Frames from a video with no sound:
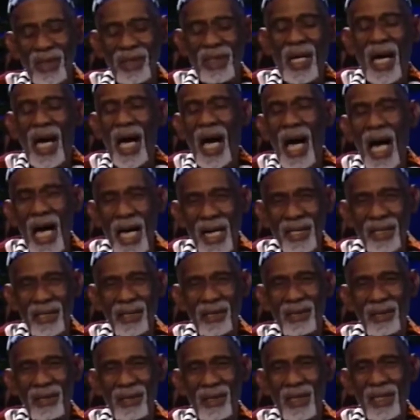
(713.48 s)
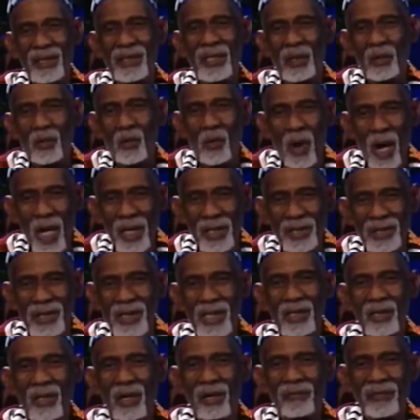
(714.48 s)
the higher the
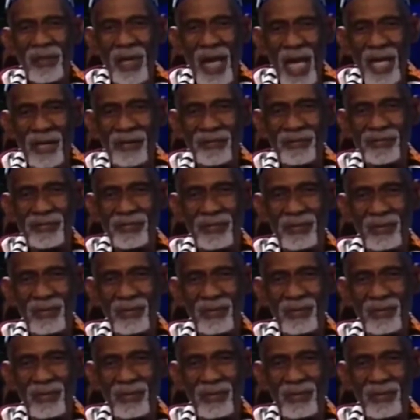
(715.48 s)
quality of life.